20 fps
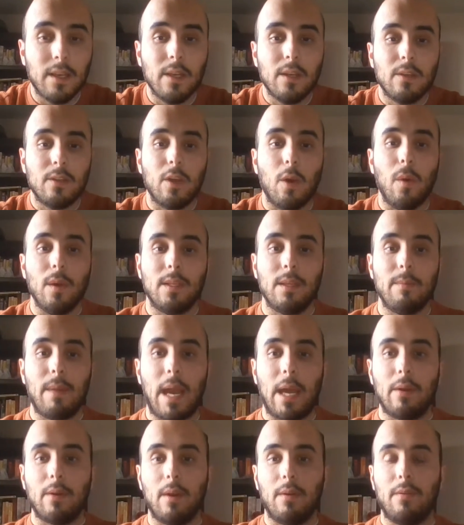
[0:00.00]
So it's a
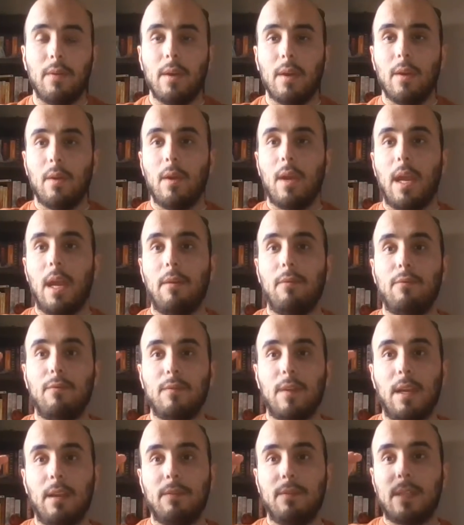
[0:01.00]
matter of,
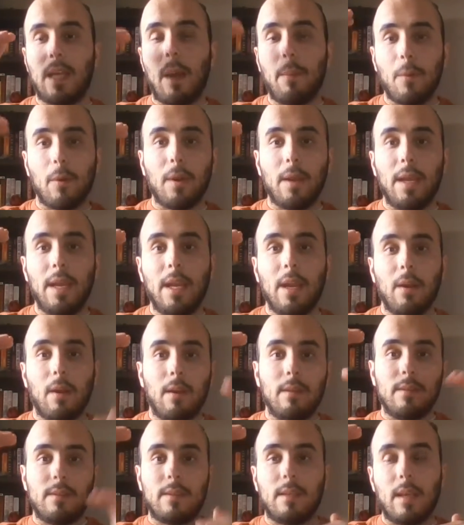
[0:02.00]
if some are here
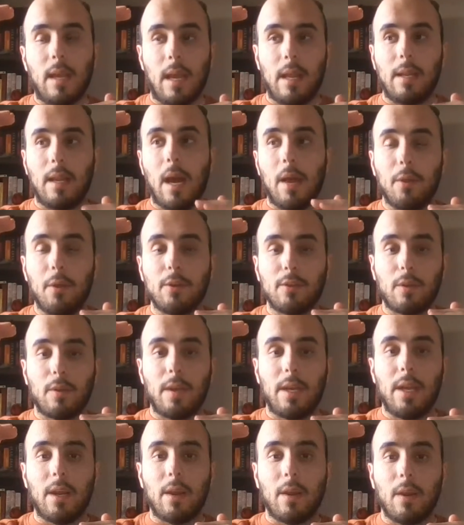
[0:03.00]
and others are
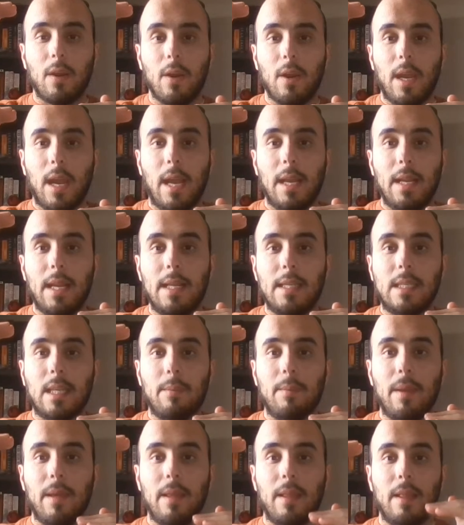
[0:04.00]
here, it needs to
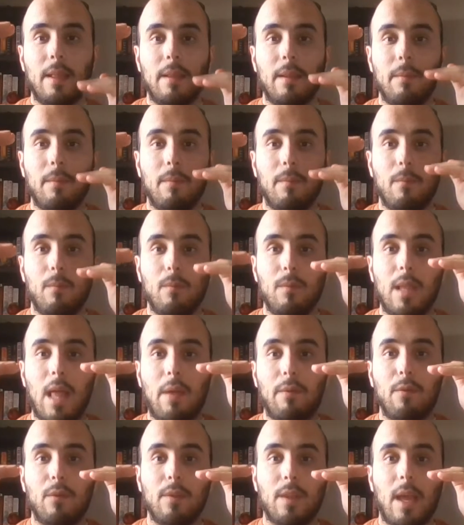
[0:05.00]
be
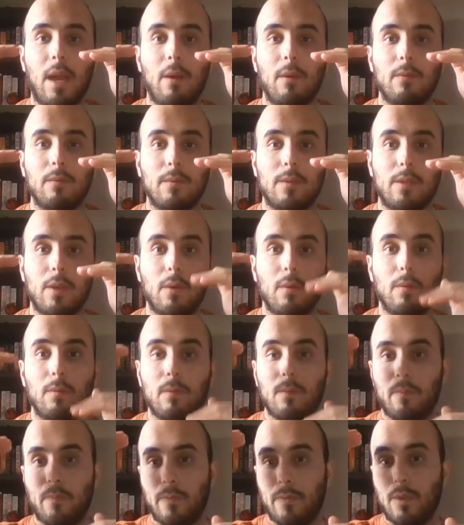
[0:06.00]
leveled out. So
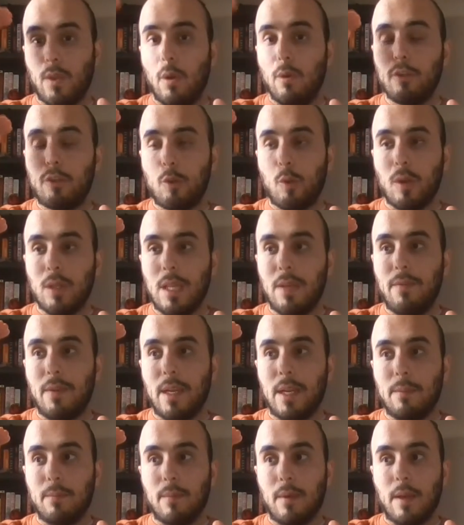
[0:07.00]
those who are living
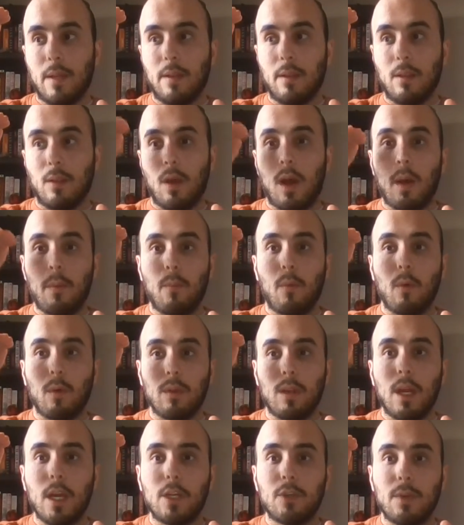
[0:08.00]
in a lot more
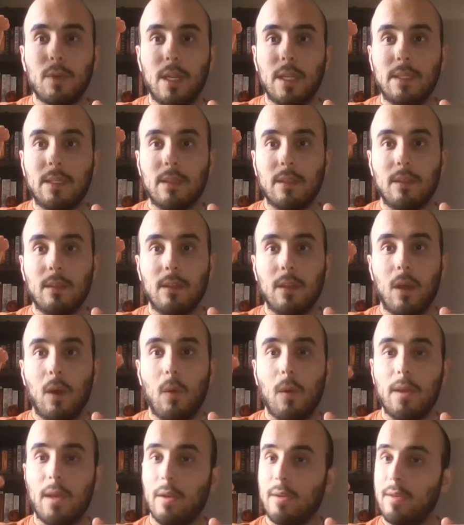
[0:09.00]
luxury need to
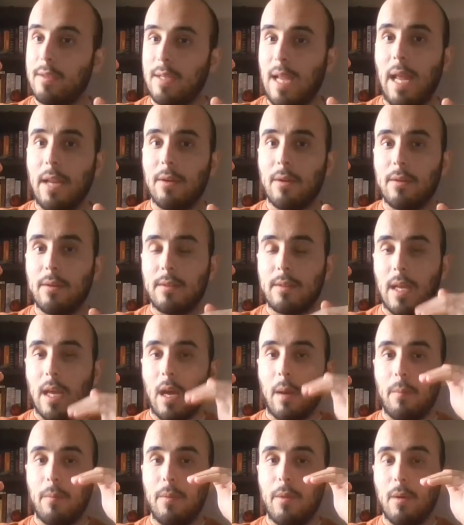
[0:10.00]
lower their standards to
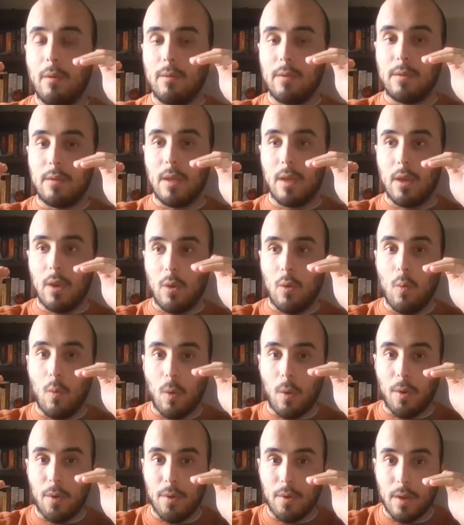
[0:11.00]
help those who
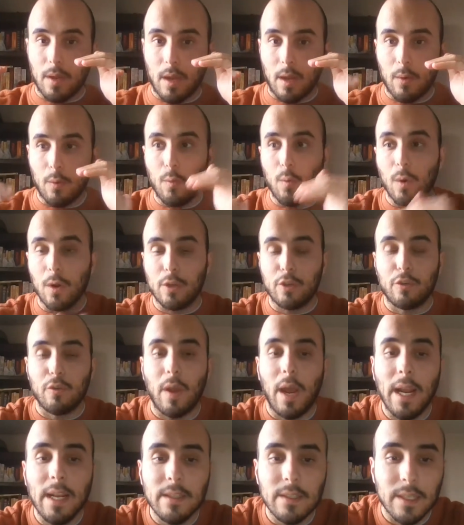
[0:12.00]
are
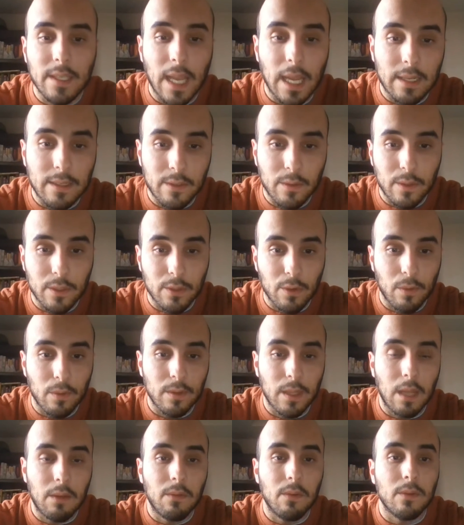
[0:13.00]
trying to get to a certain
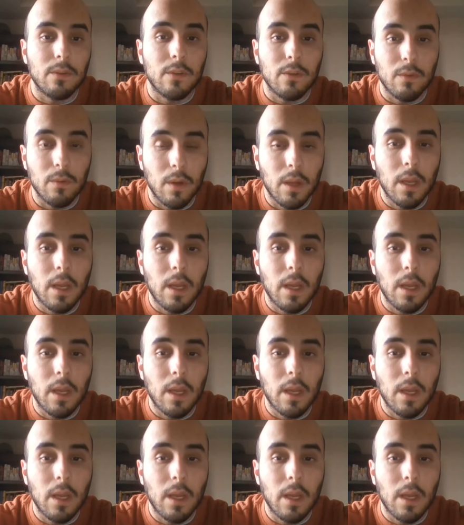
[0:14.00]
level to